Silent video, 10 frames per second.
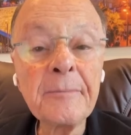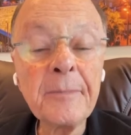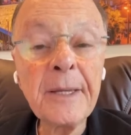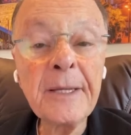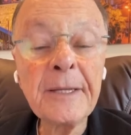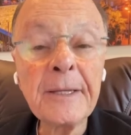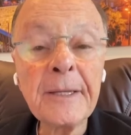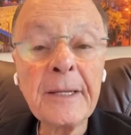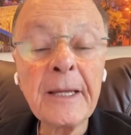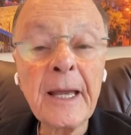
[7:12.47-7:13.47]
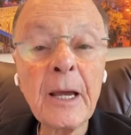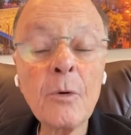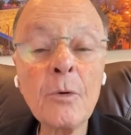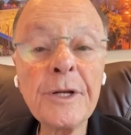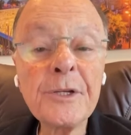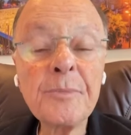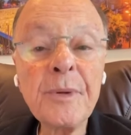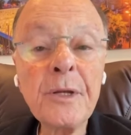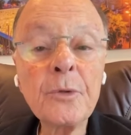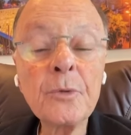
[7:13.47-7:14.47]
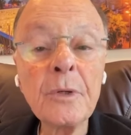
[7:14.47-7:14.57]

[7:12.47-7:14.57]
And so it is